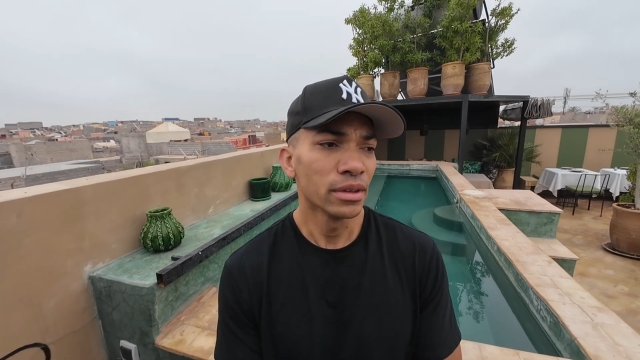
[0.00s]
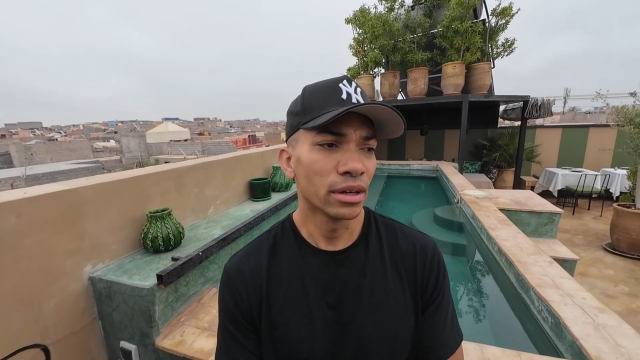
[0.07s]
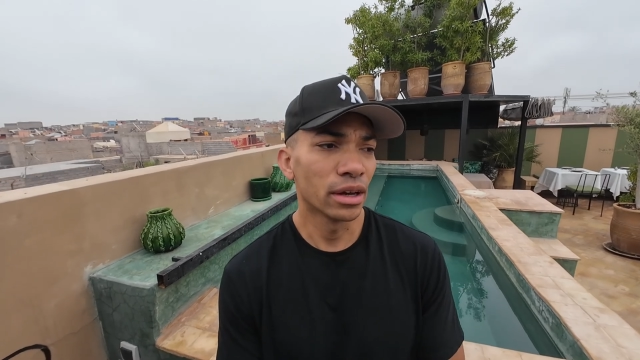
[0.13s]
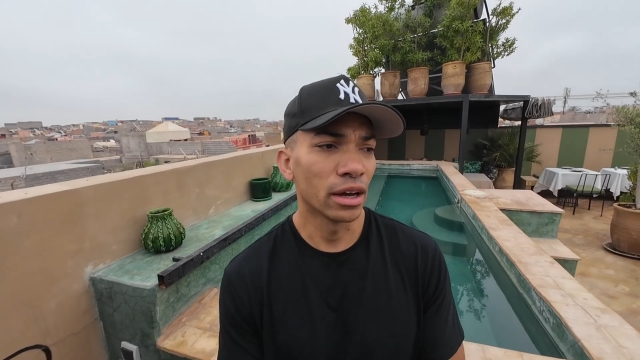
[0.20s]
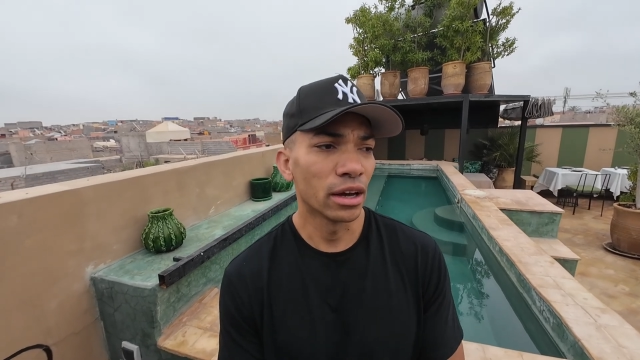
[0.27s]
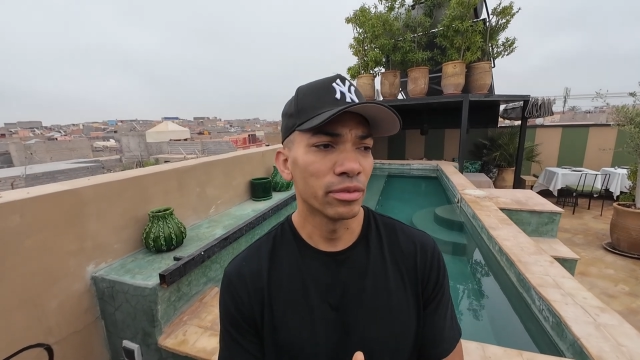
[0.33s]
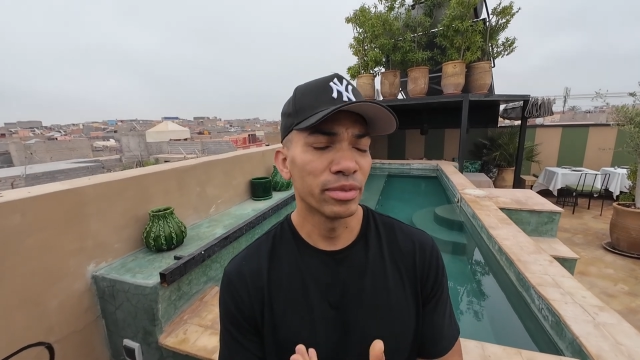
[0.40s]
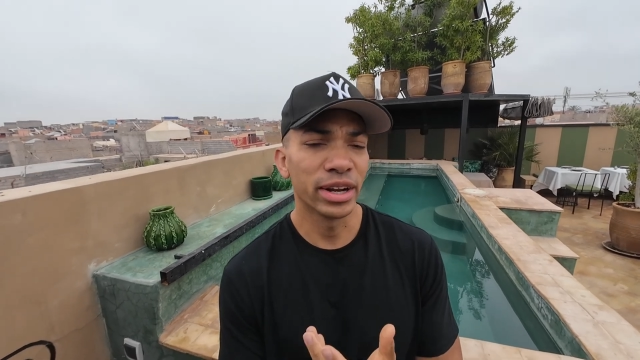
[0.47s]

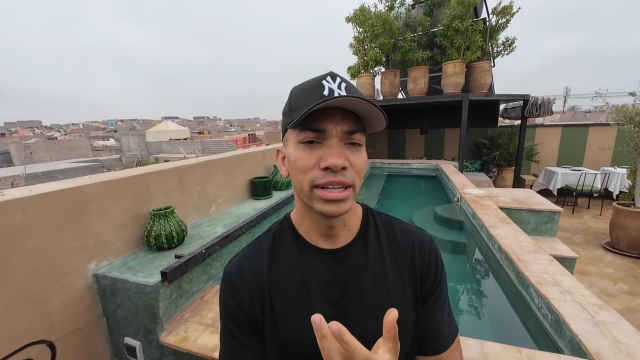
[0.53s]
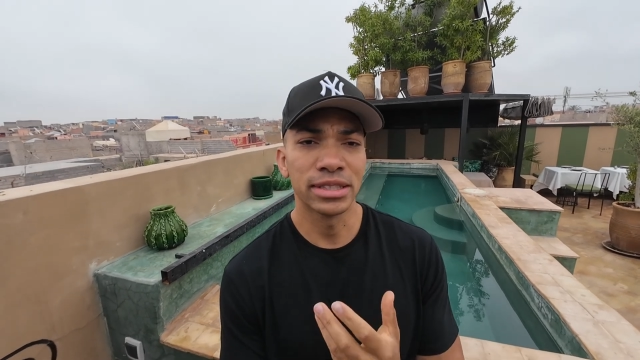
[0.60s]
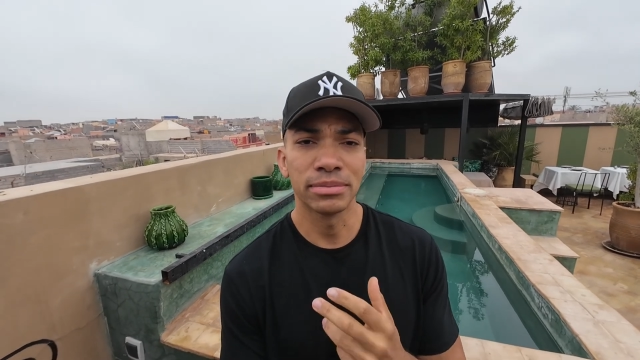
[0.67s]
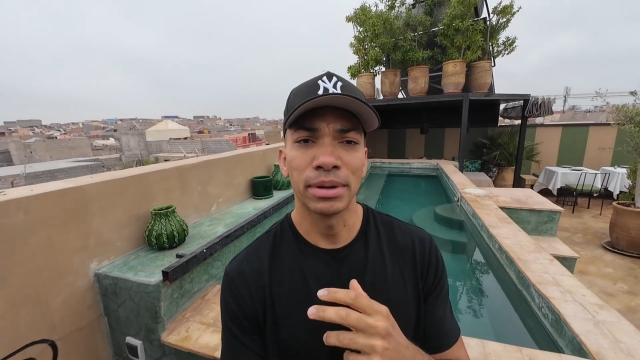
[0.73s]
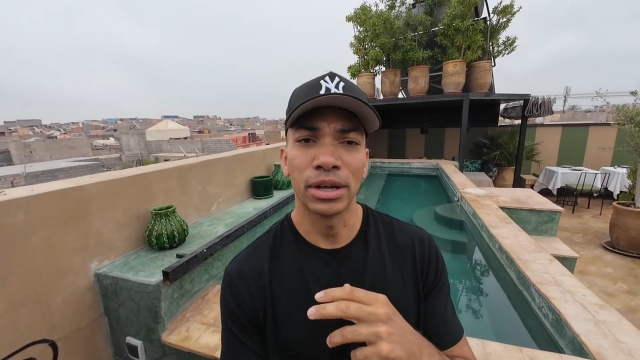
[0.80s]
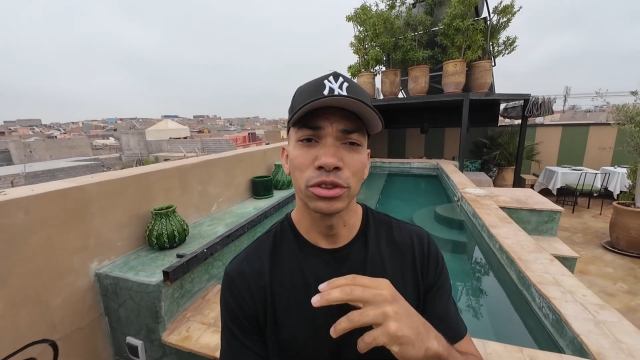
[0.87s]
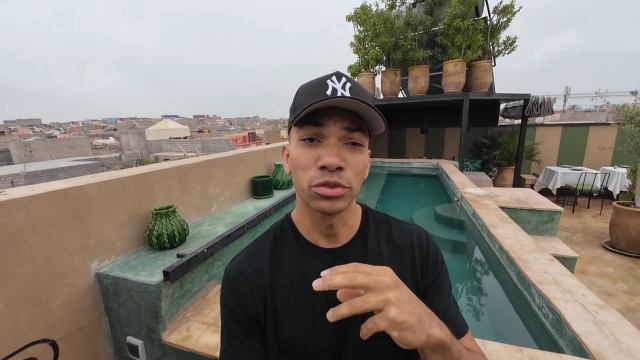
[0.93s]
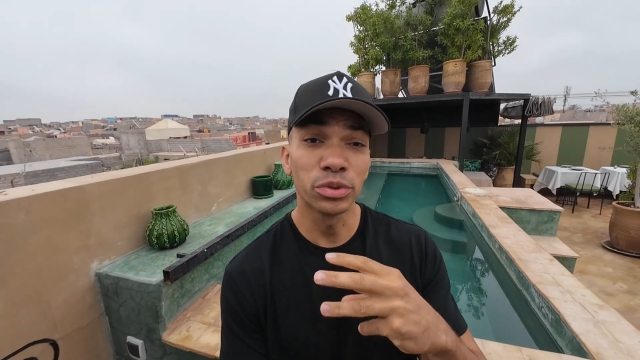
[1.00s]
And it's
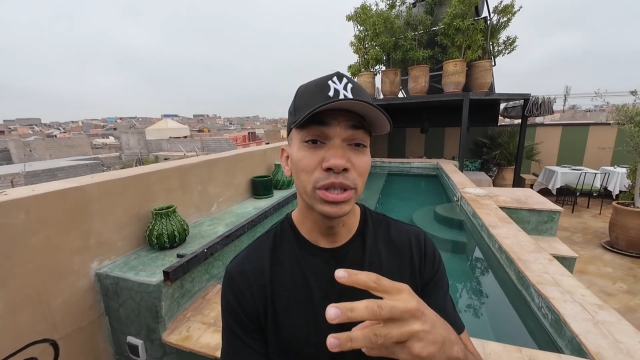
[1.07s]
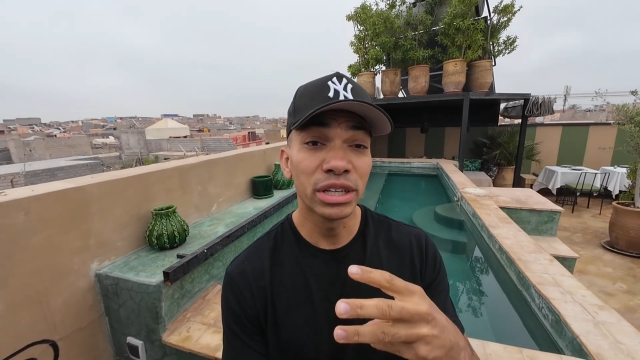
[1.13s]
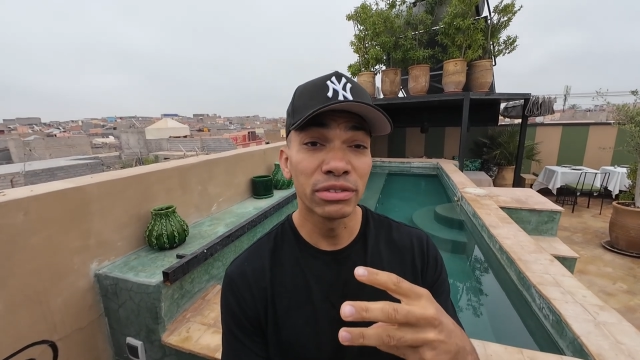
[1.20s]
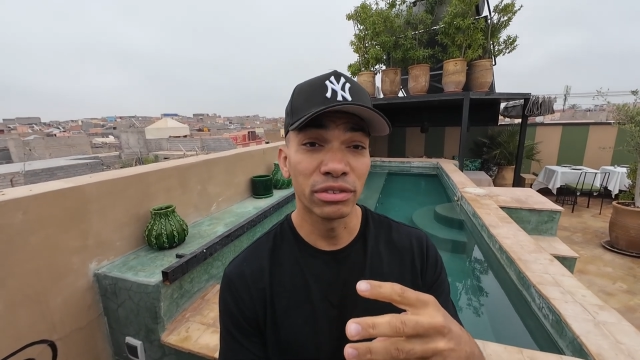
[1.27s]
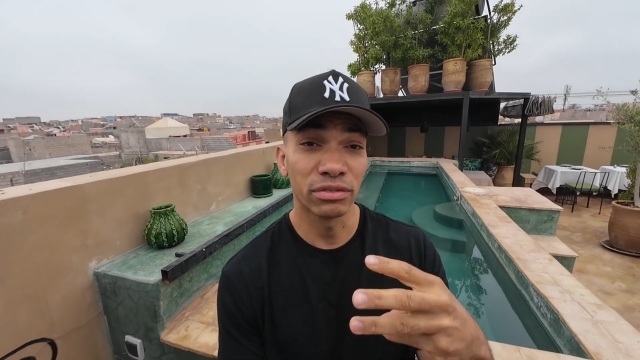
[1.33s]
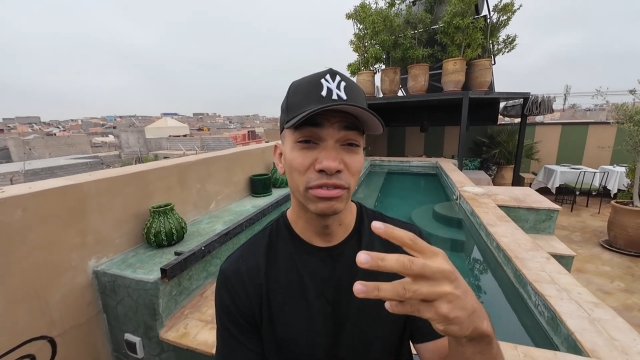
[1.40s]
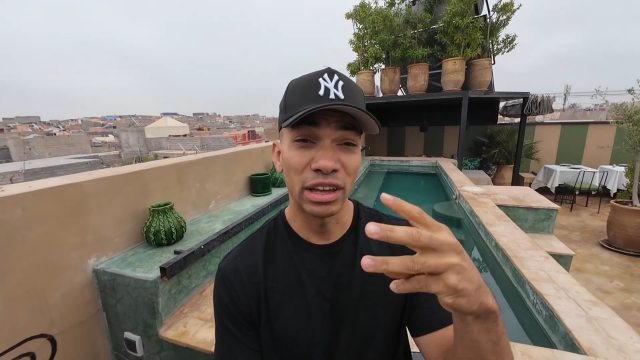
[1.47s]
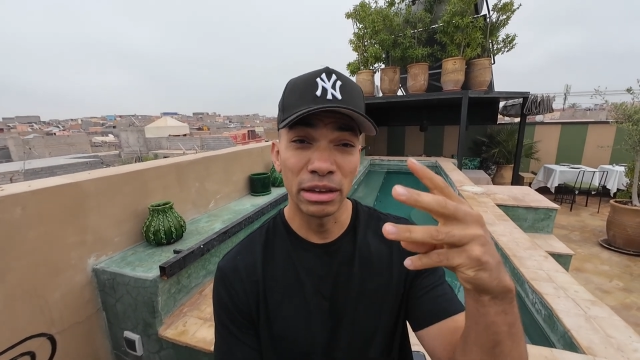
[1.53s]
about 3
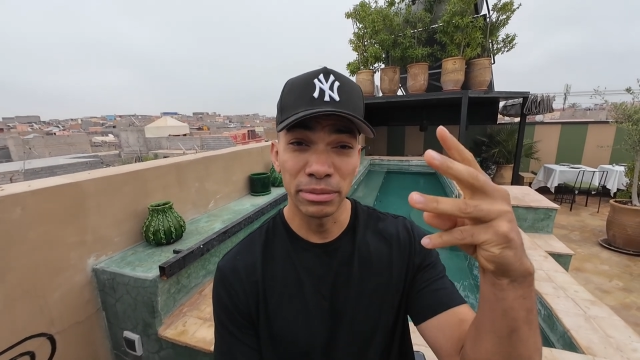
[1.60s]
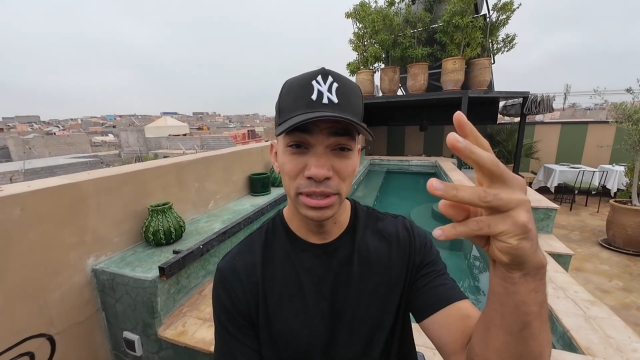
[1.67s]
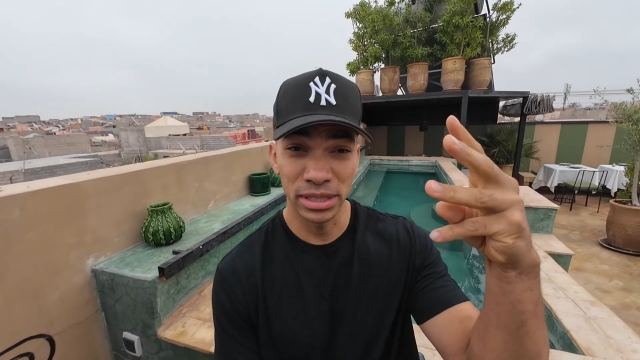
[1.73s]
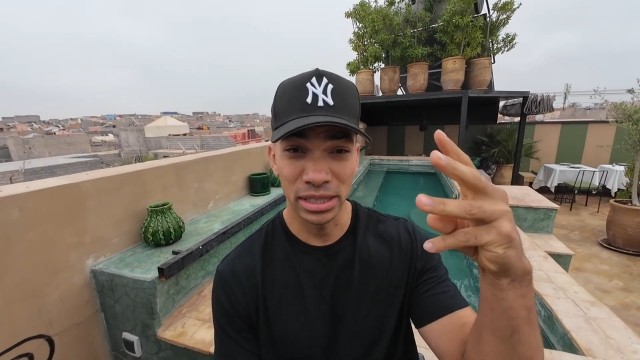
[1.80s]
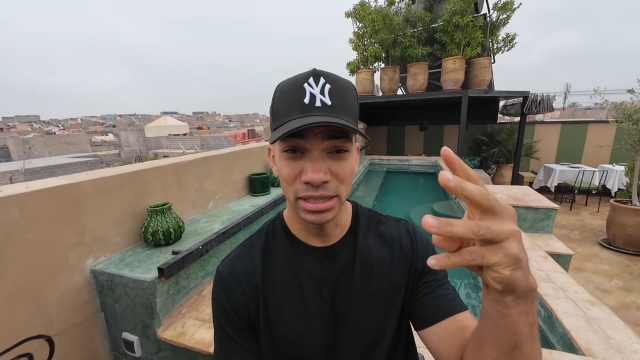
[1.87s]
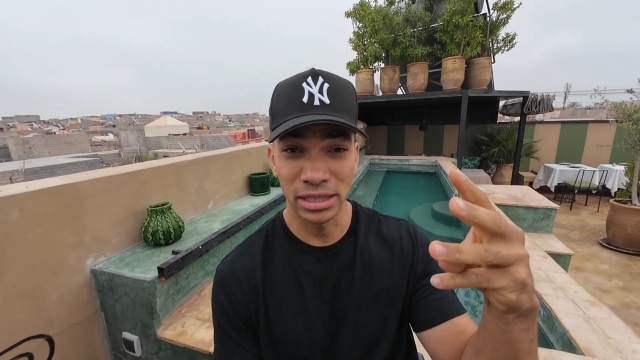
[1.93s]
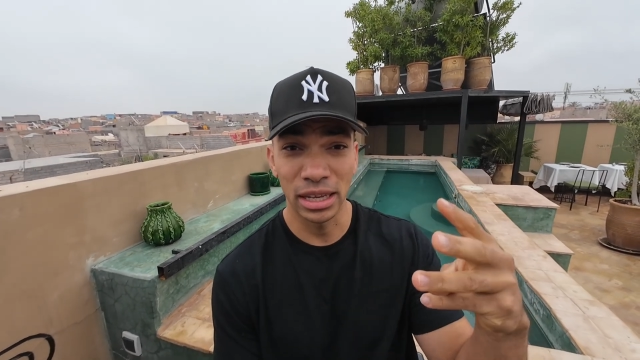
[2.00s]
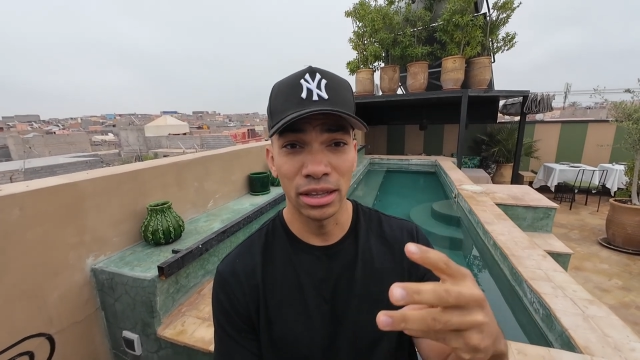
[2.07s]
different families
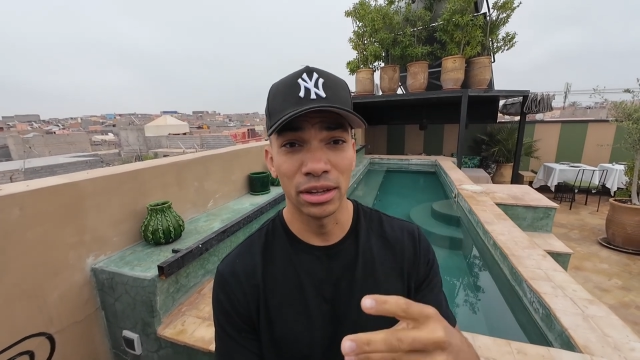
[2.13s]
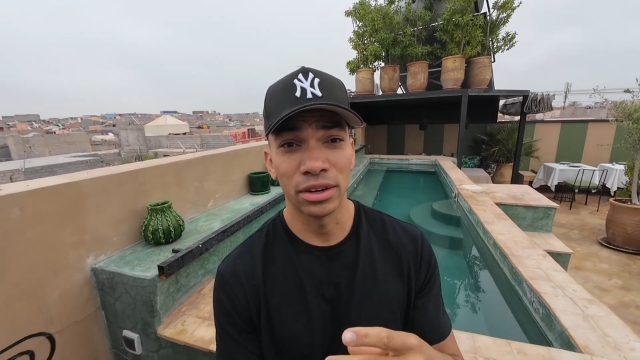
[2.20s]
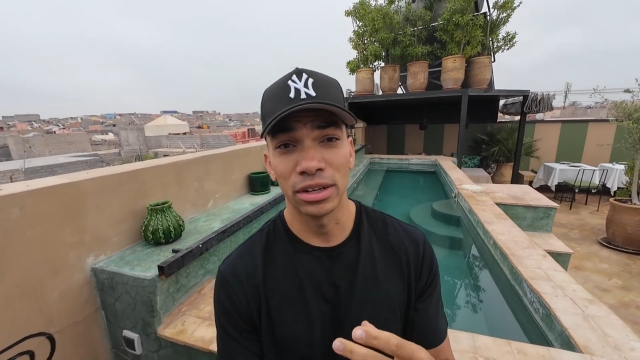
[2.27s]
that stay there,